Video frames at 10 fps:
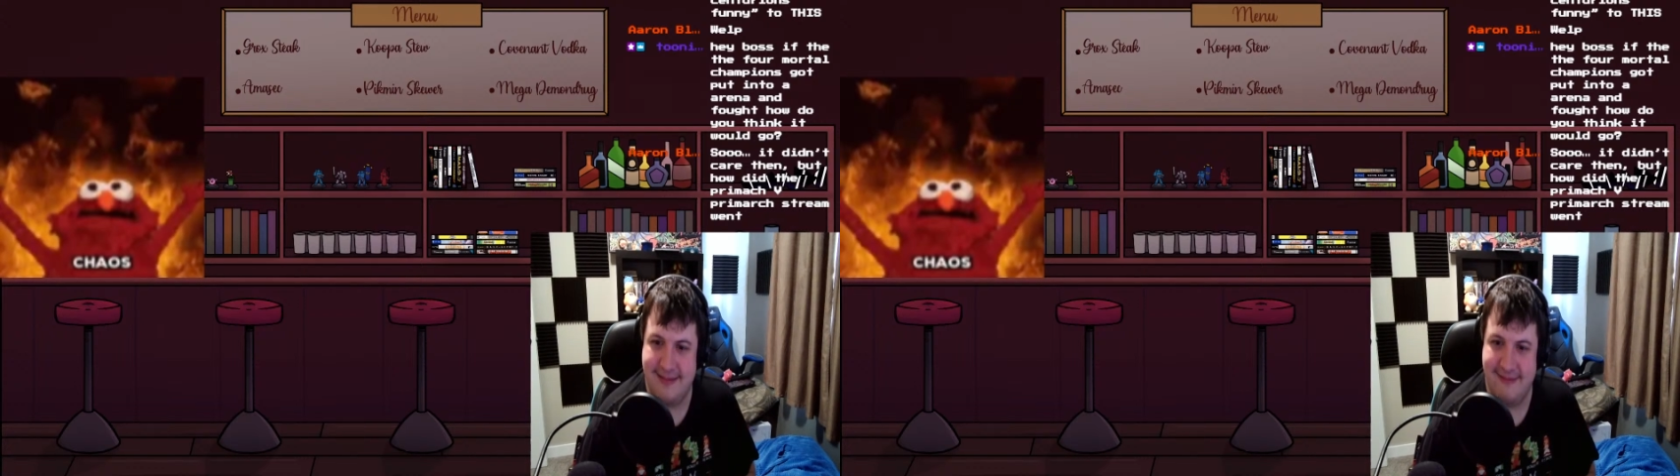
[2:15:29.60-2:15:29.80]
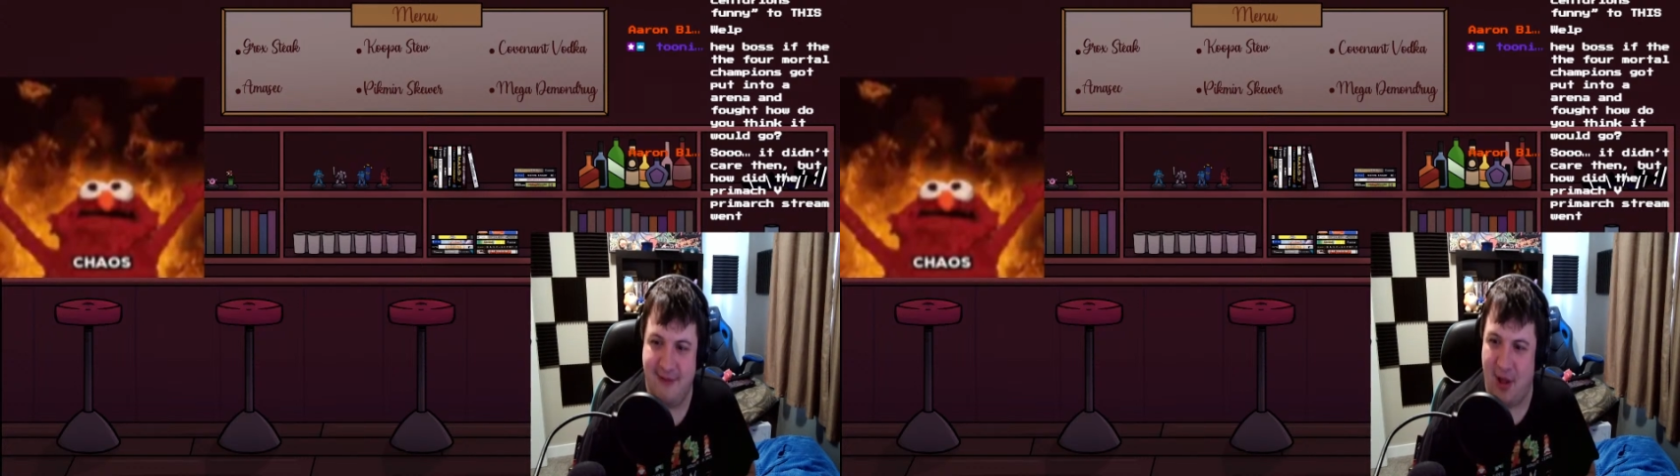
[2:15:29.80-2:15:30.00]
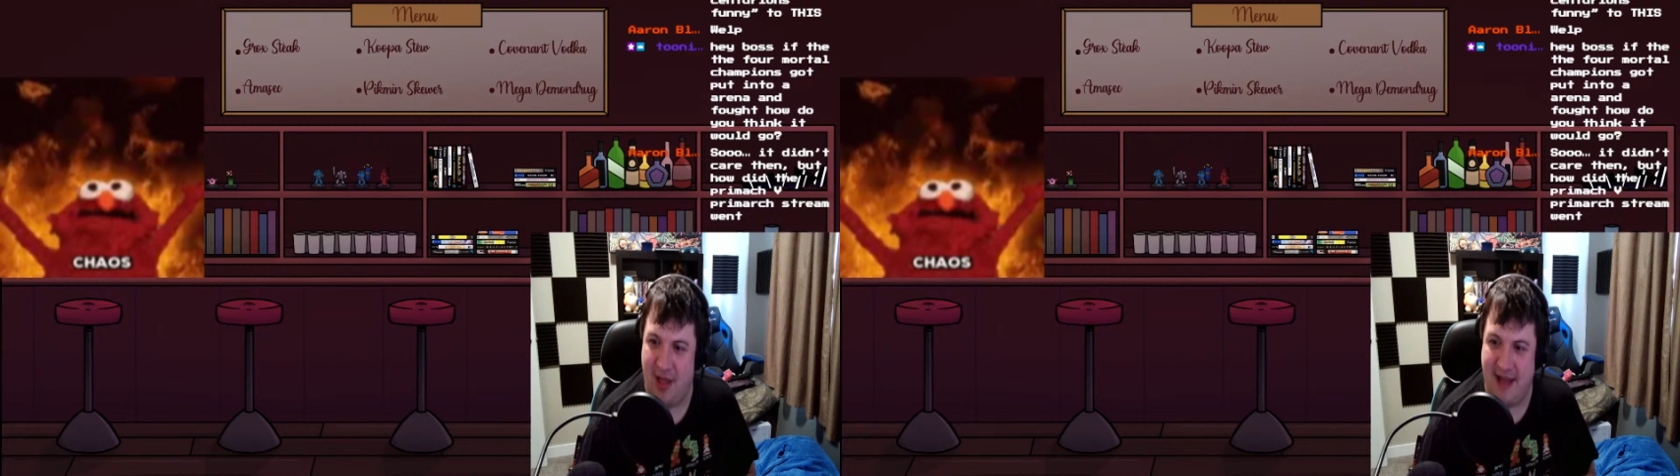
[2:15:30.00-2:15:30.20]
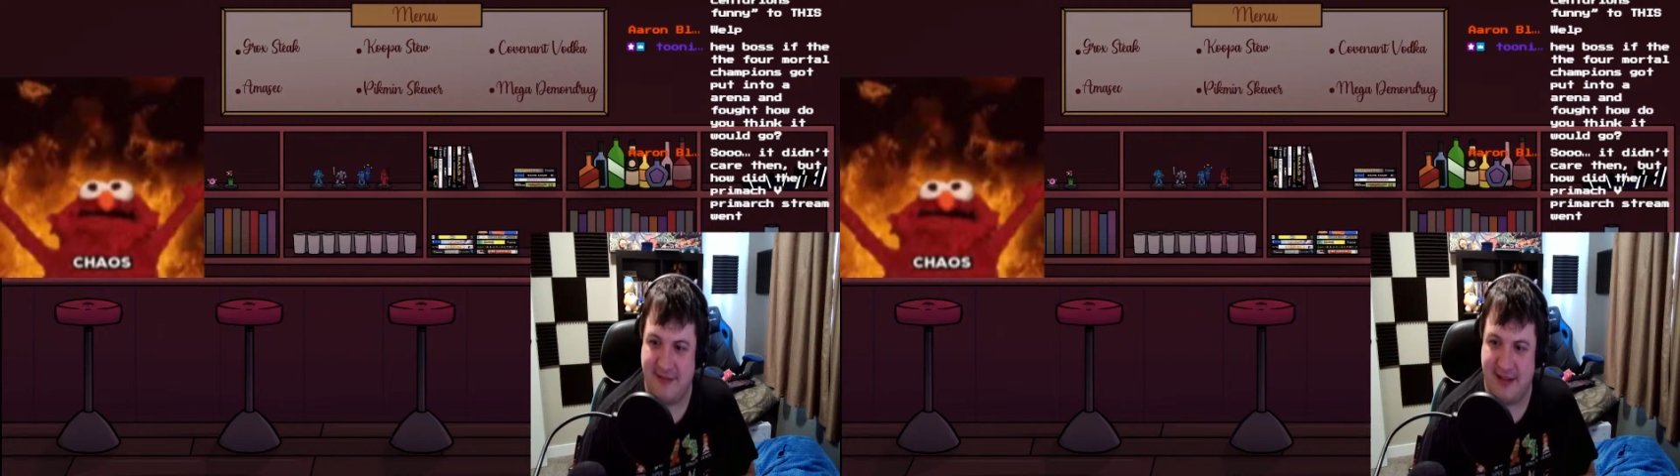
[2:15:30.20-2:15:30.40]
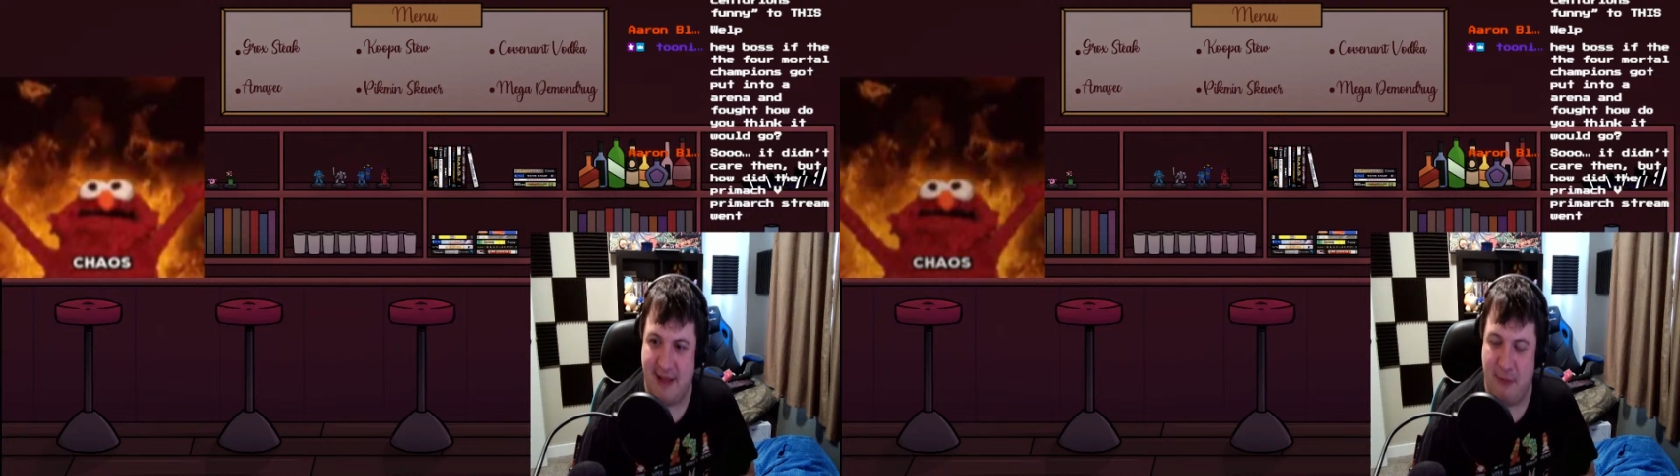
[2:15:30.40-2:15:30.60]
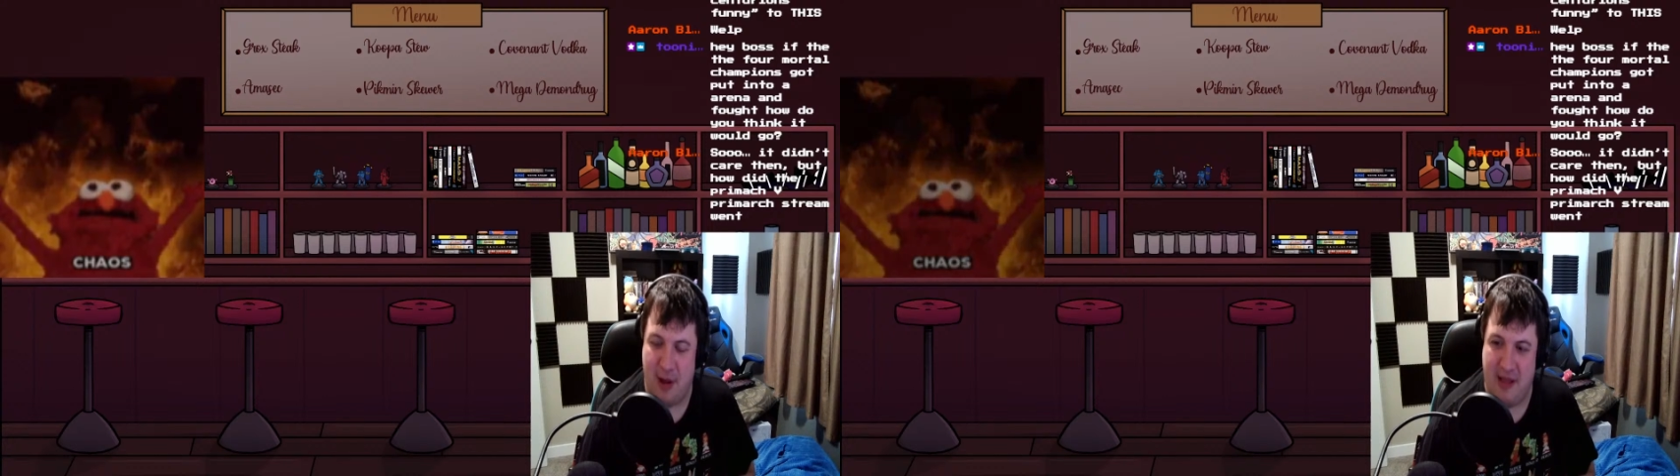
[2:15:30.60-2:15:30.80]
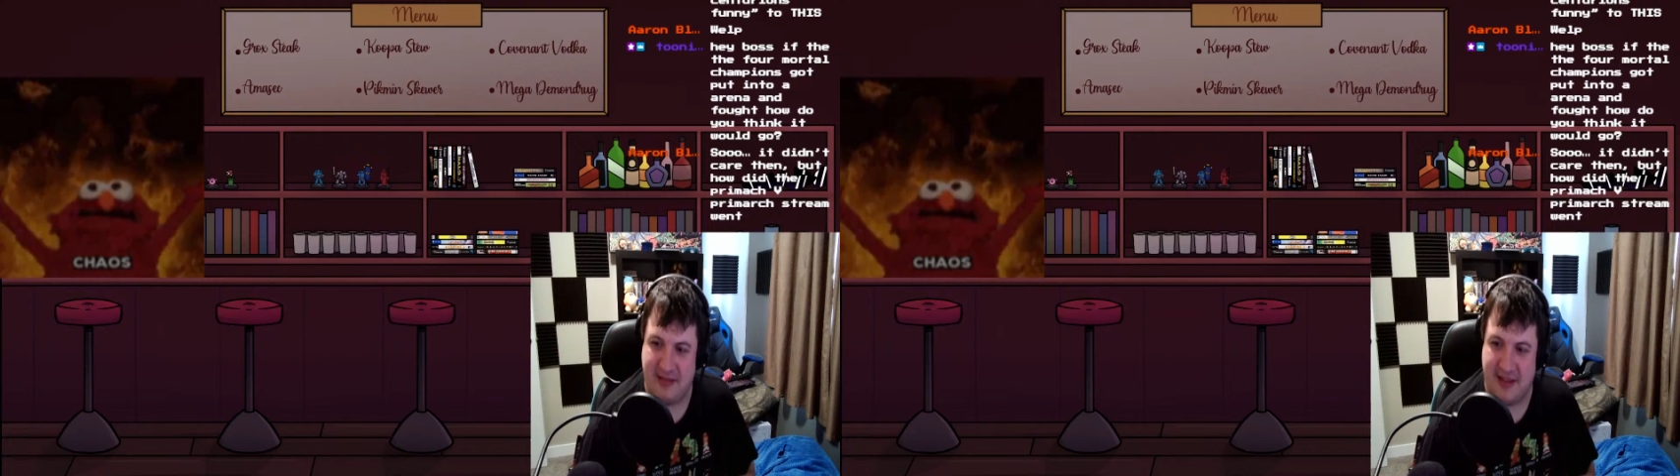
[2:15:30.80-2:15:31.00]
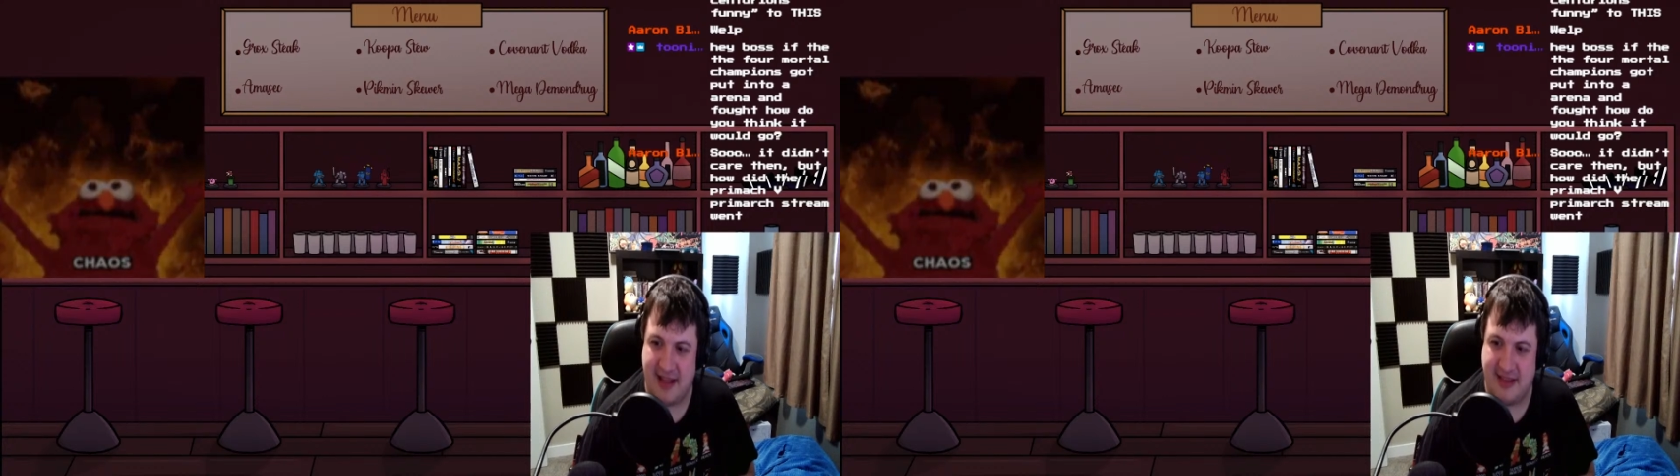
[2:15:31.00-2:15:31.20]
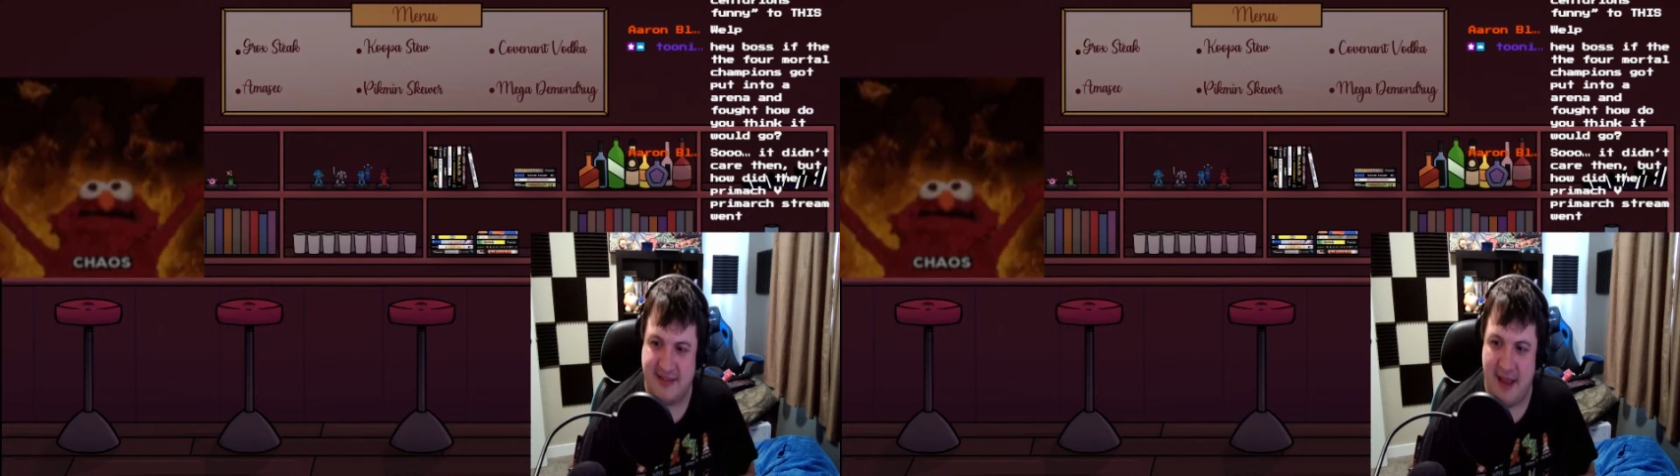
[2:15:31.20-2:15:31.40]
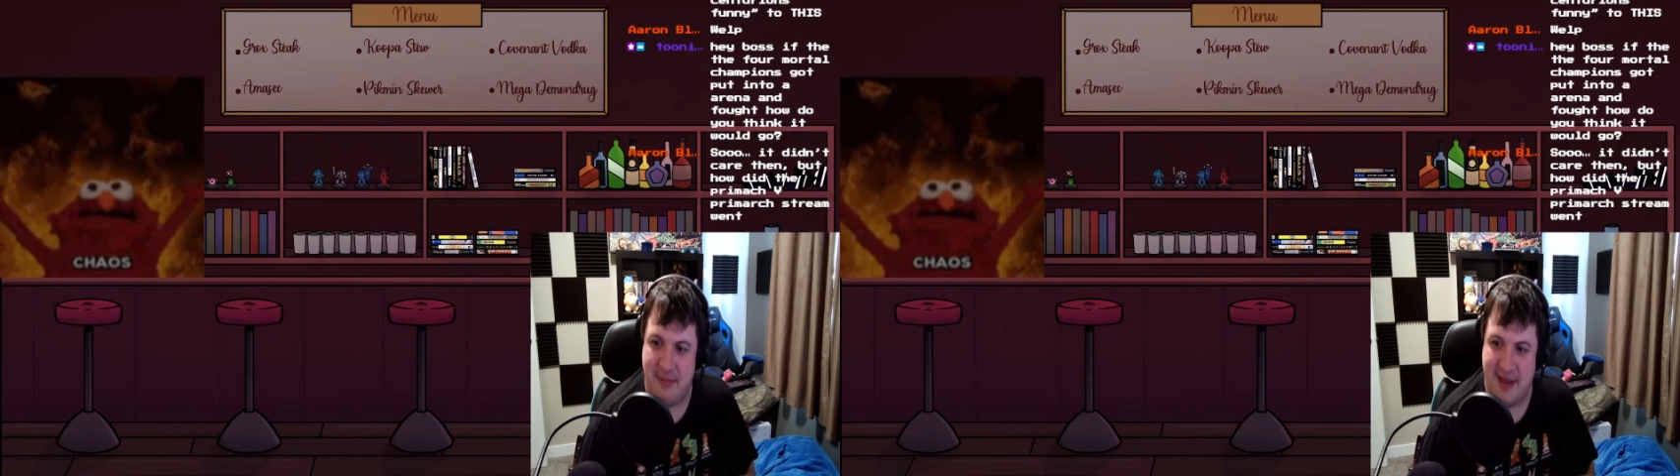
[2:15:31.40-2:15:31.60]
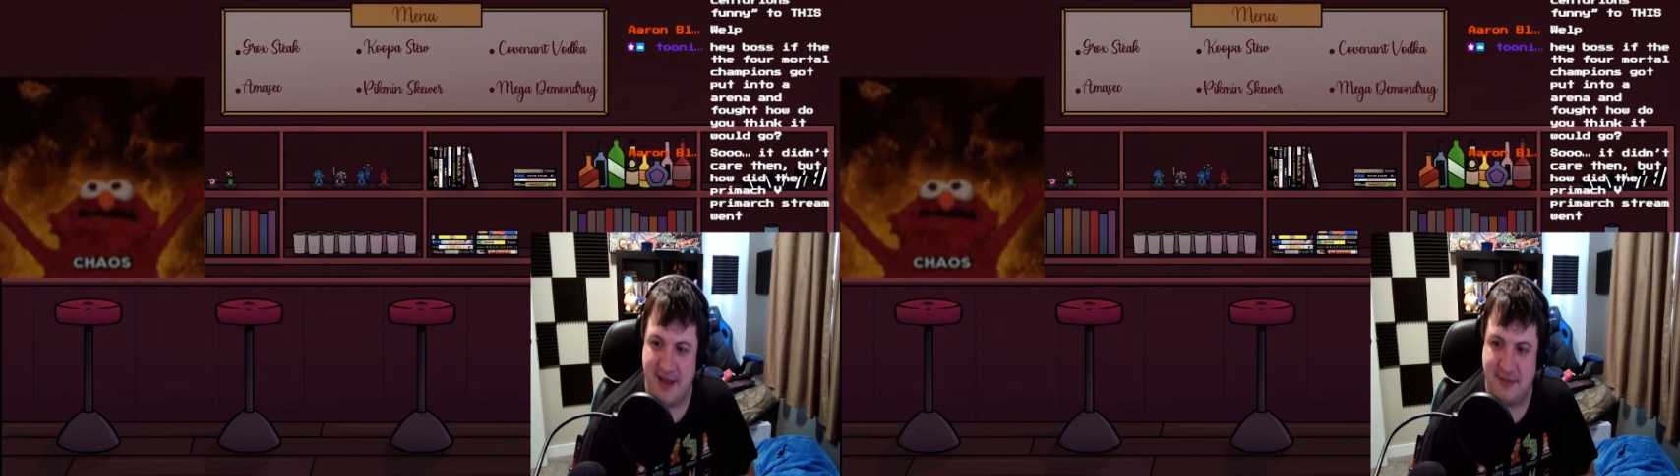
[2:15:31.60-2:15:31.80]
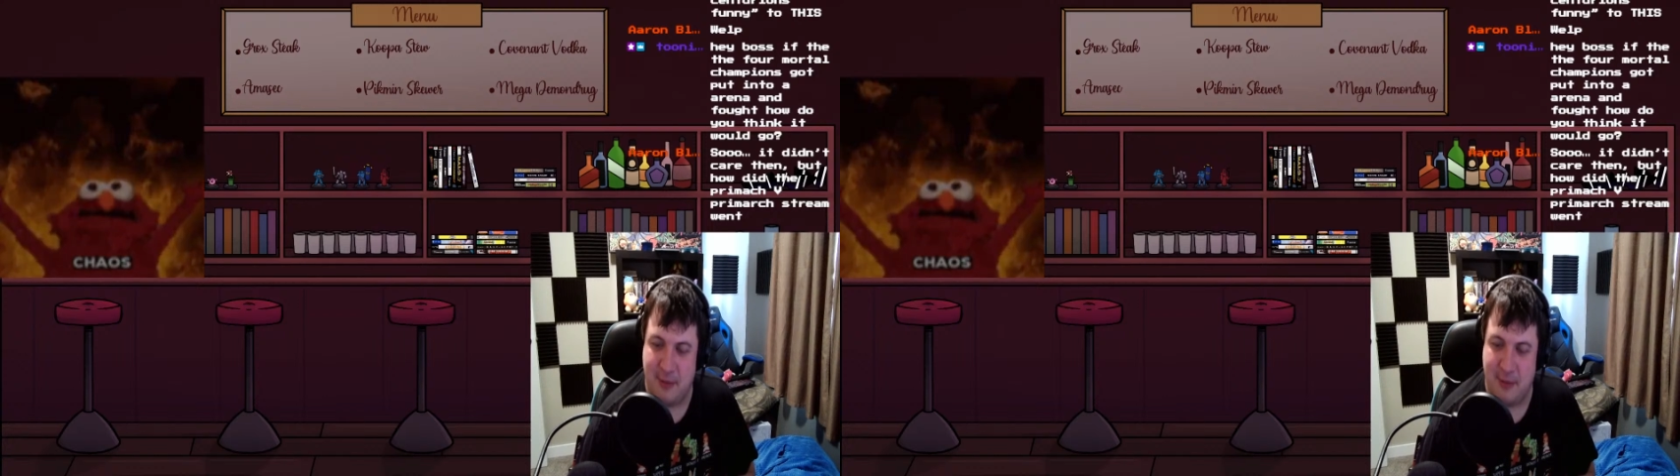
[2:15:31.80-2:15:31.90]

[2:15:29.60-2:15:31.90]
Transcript: We all have to like the same things.